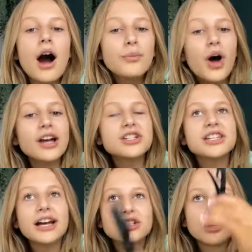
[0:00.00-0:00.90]
I'm not actually
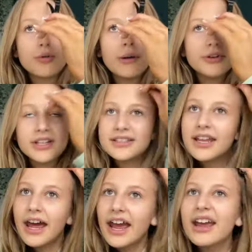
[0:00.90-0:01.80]
that sure what I'm doing
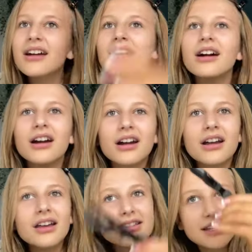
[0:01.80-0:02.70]
today.
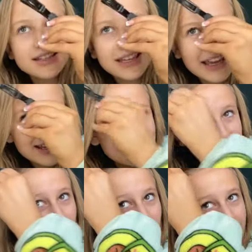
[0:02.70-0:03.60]
Because it's
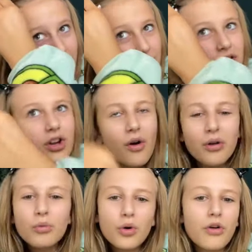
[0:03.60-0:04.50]
Easter. I think I'm going to go on a
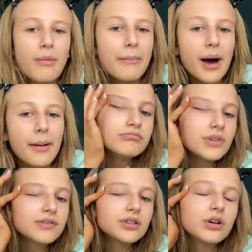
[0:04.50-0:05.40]
walk with my mum.
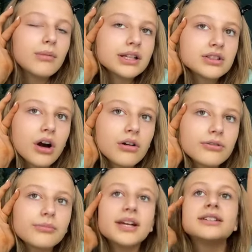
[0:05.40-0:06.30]
I've still got my scar on
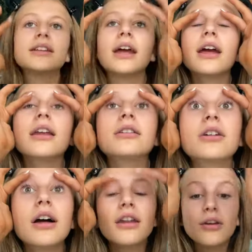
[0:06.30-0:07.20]
from yesterday and it's
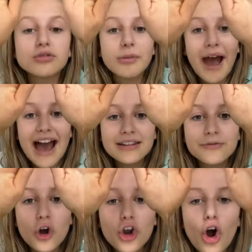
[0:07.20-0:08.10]
kind of... And also my hands
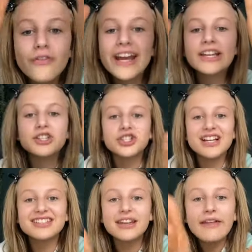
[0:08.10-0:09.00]
have gone orange.
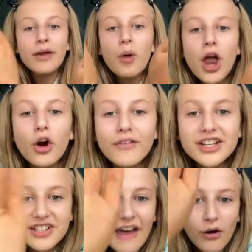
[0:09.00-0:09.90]
Yesterday they weren't
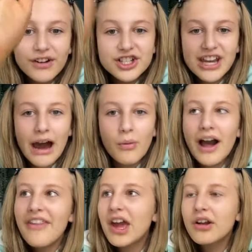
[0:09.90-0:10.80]
orange and they're orange now.
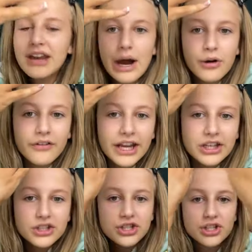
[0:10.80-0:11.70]
Why are they now
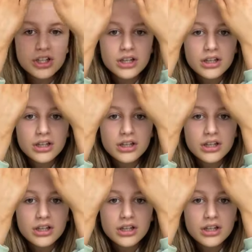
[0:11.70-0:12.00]
orange?